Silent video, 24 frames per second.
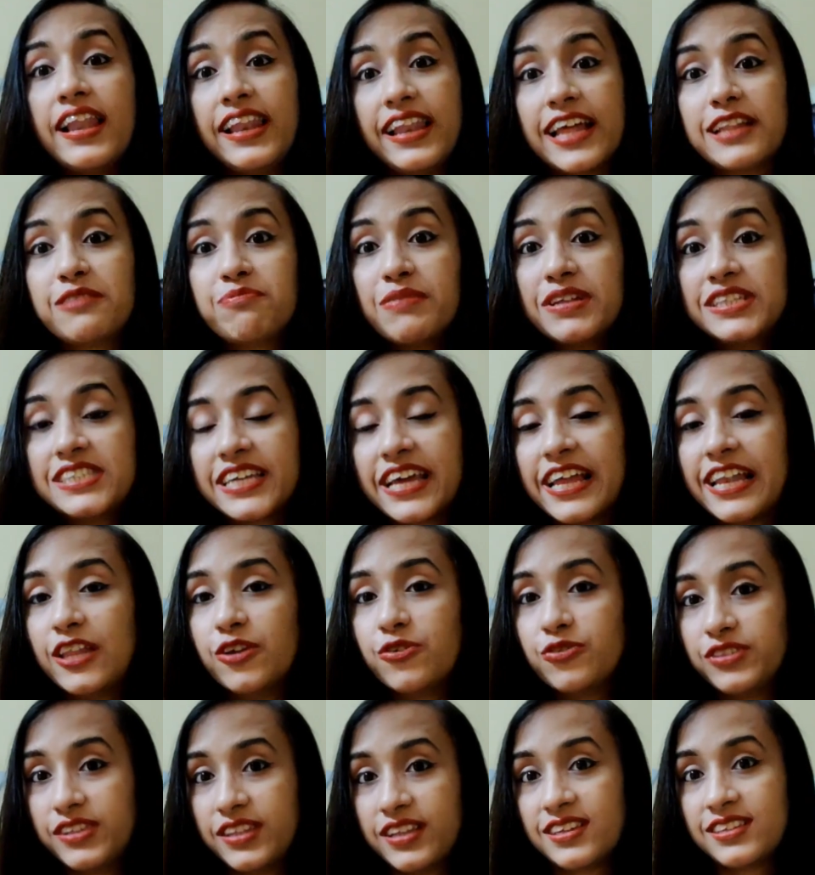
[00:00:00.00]
let me tell
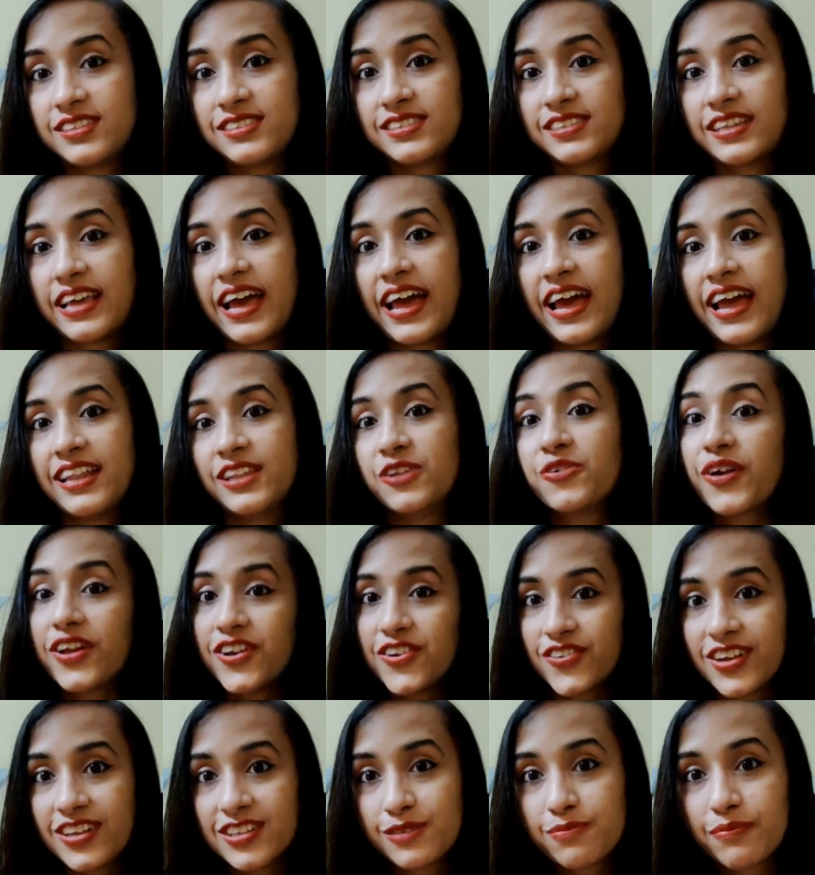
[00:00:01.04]
you this, and you
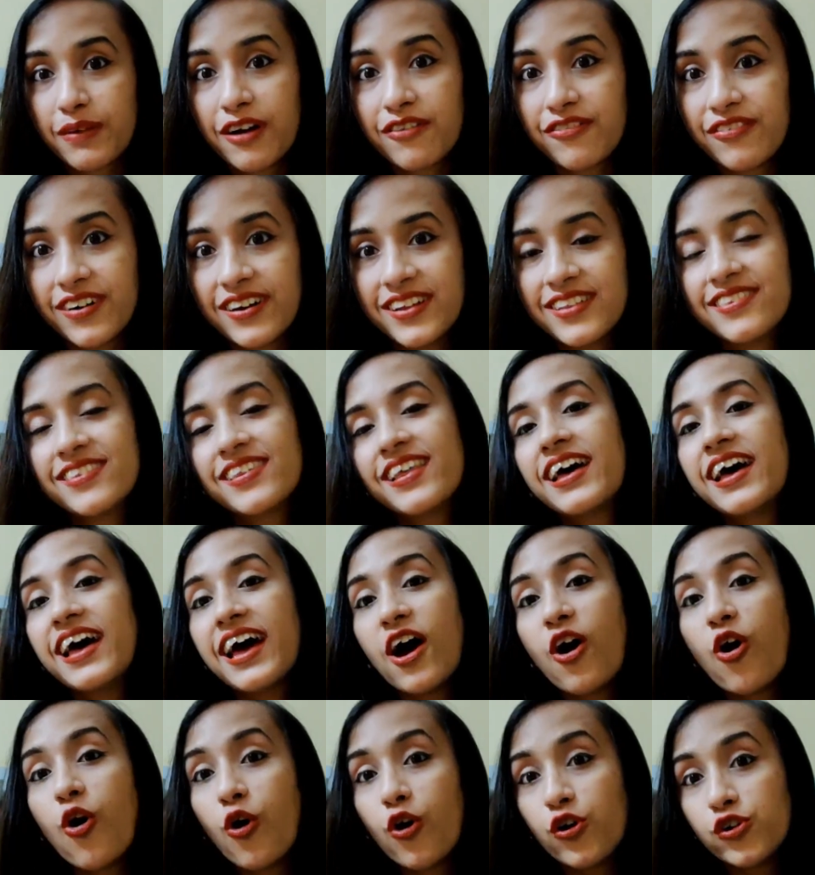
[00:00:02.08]
can trust my words
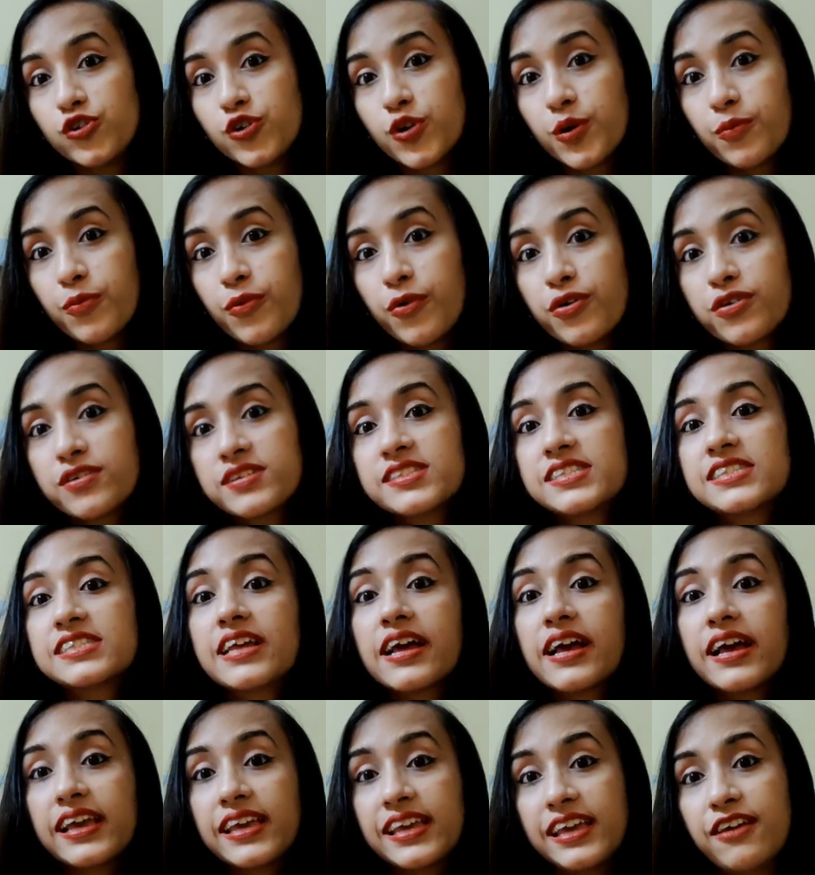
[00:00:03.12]

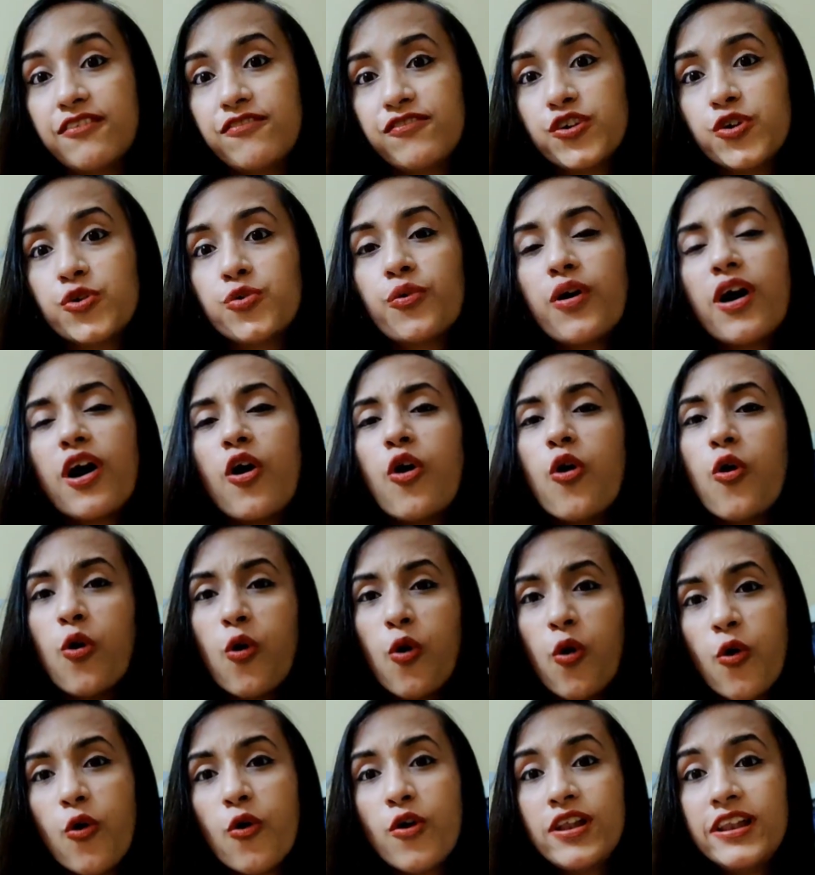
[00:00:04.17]
audiobooks give you a
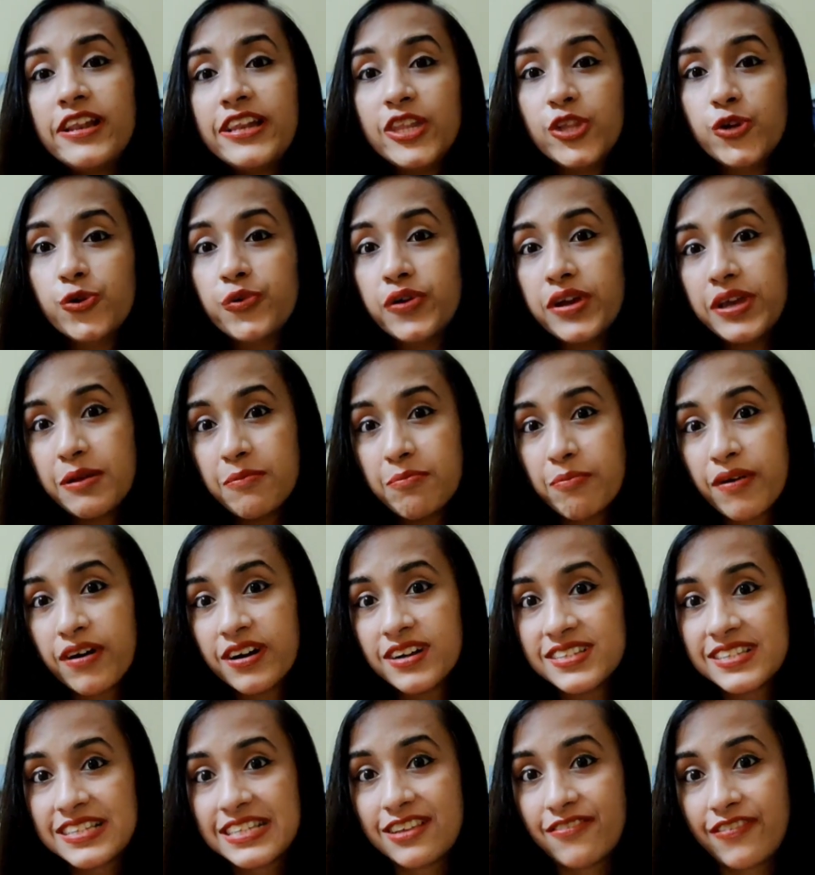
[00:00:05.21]
whole new
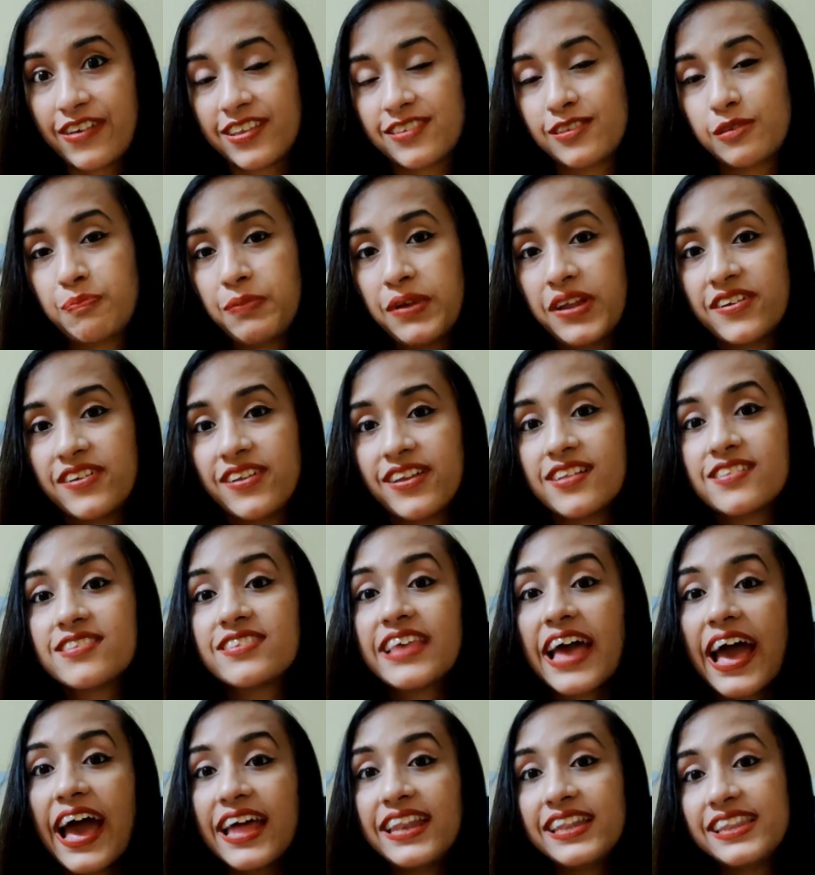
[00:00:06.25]
immersive
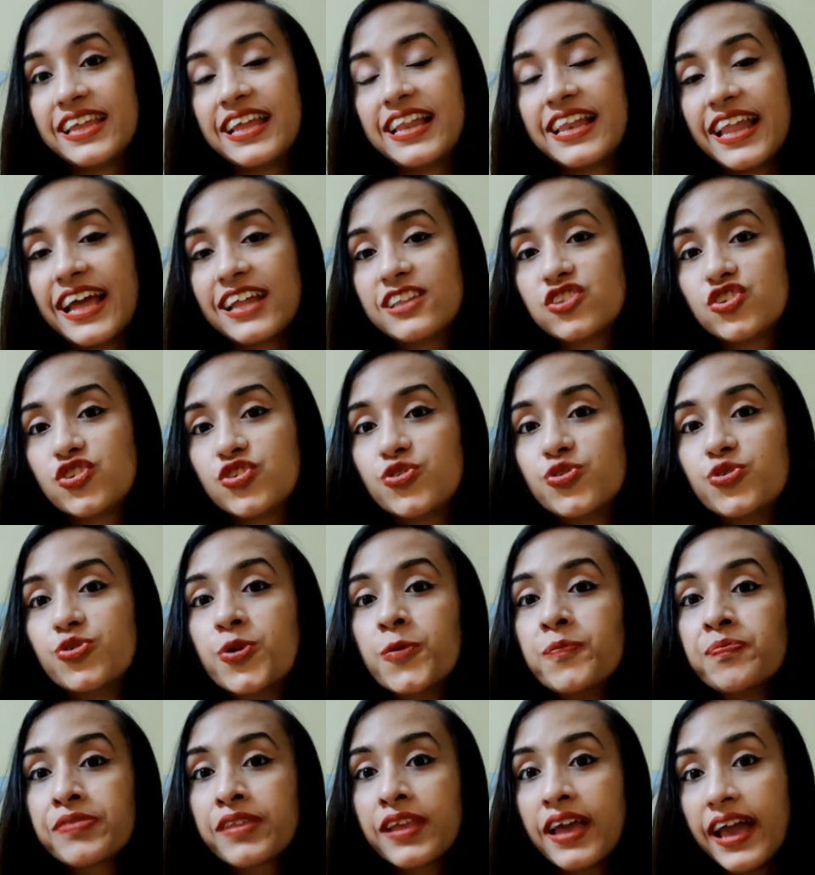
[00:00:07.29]
experience and they let
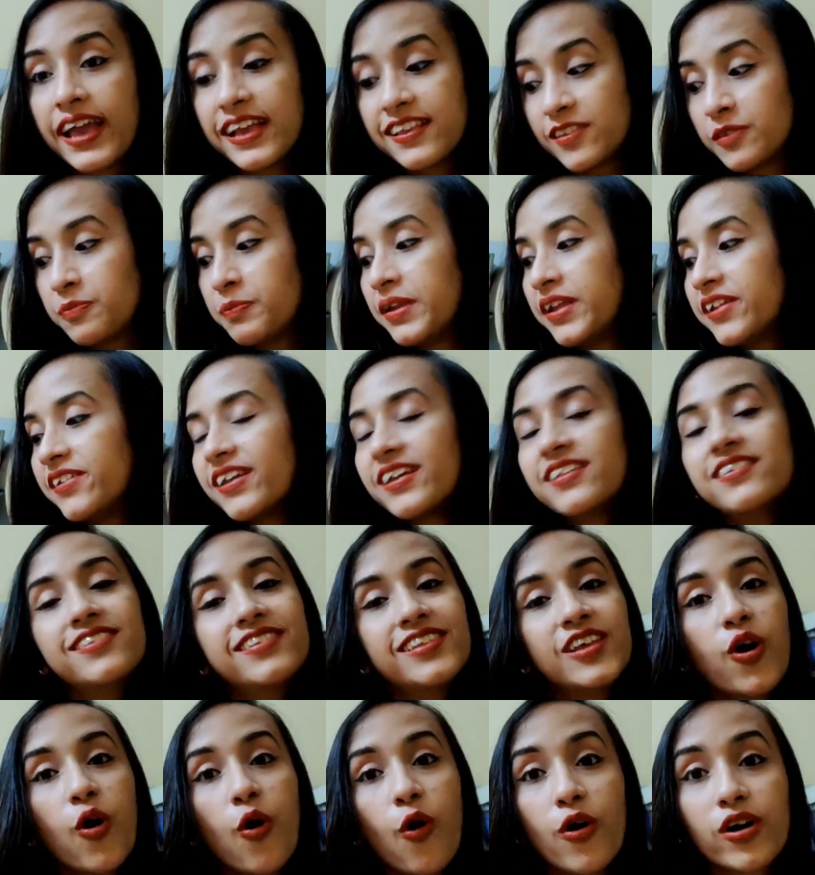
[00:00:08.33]
you
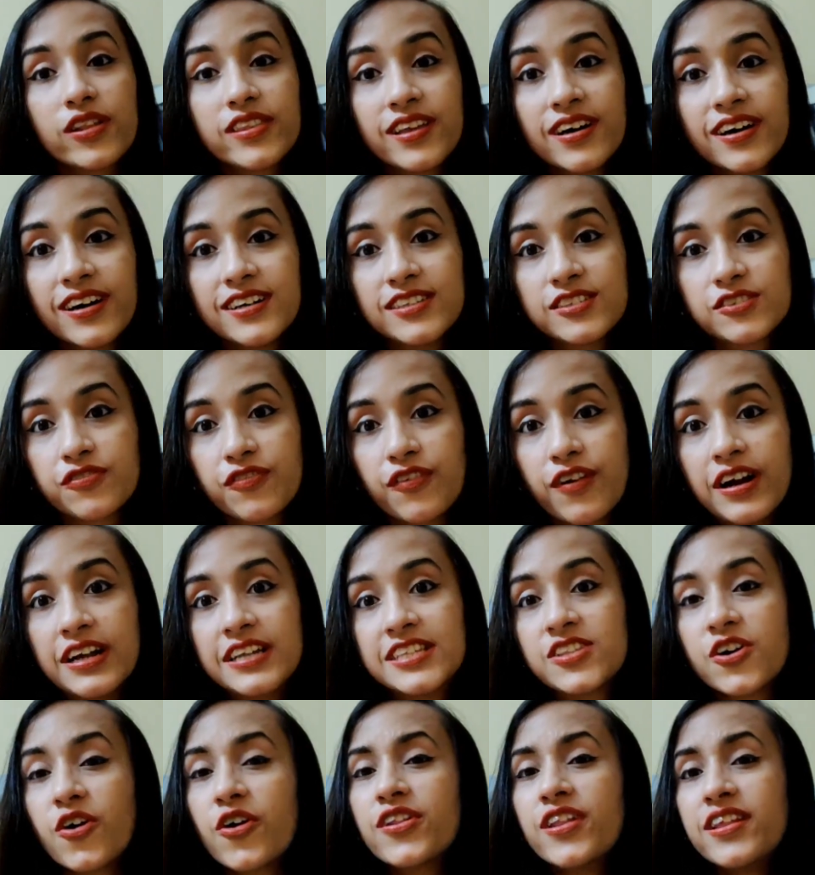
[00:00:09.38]
experience the author's
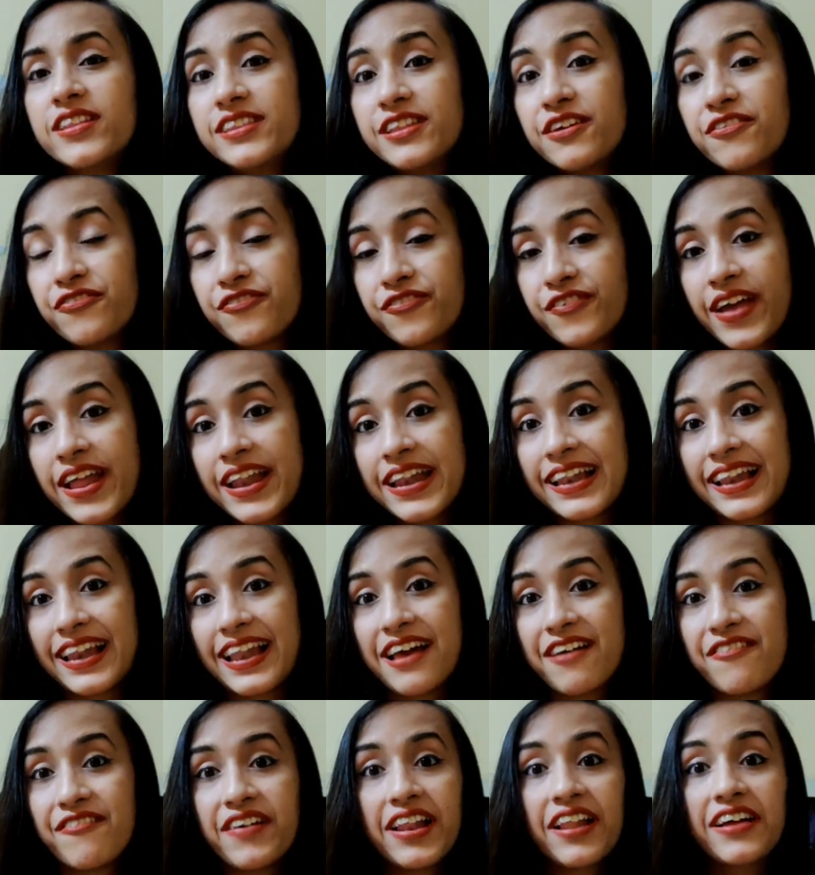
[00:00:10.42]
words on a different
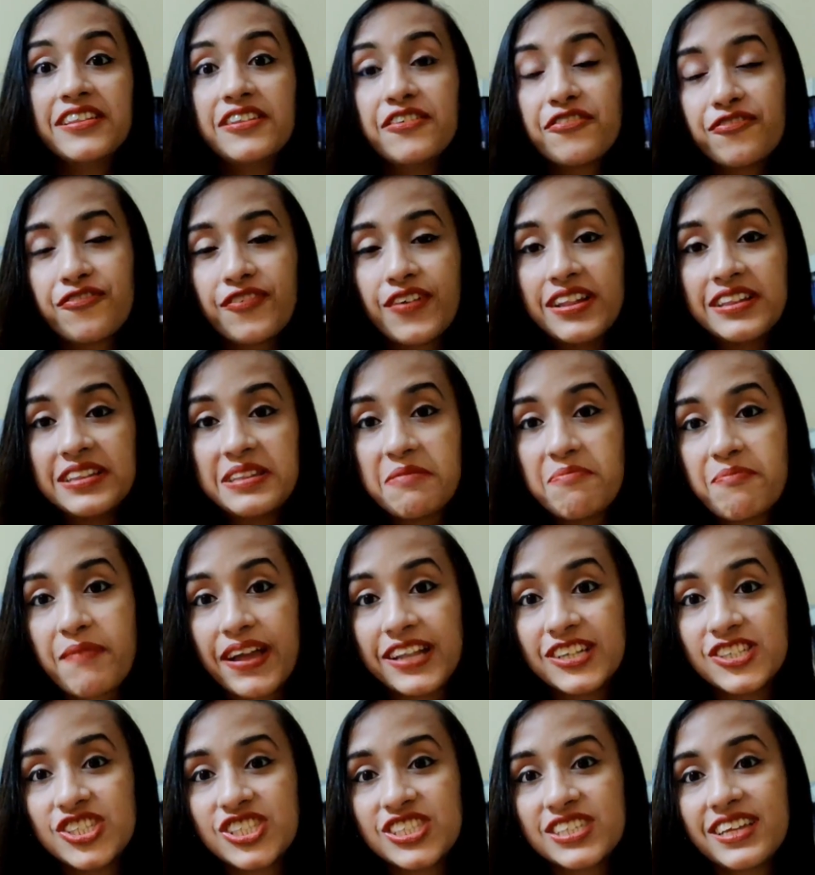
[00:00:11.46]
level, a different
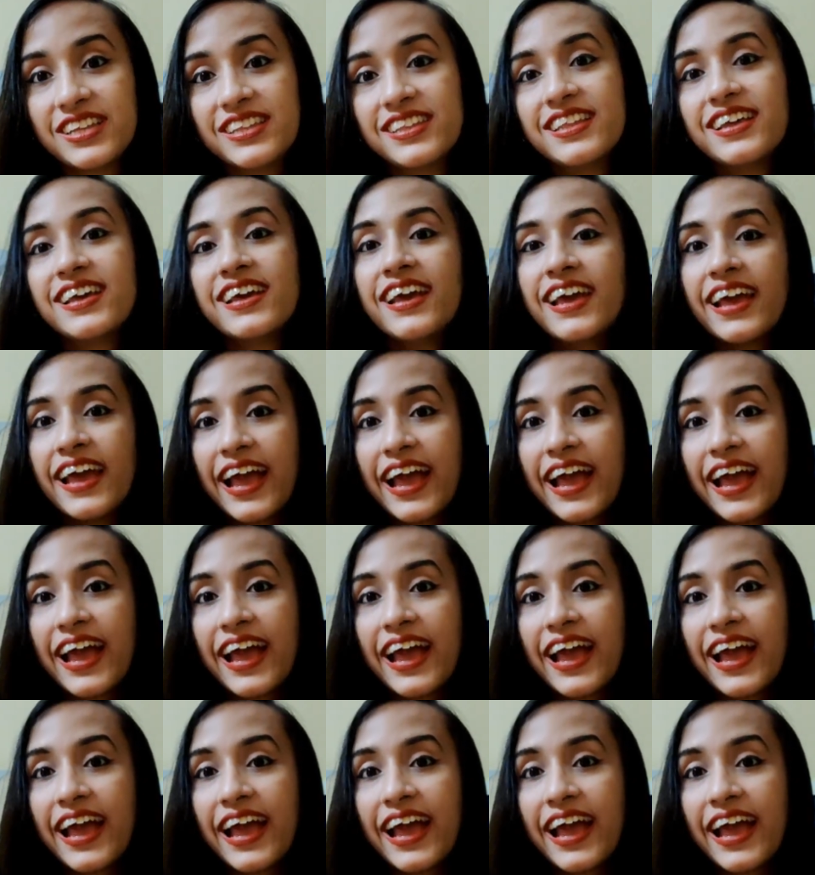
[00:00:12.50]
dimension.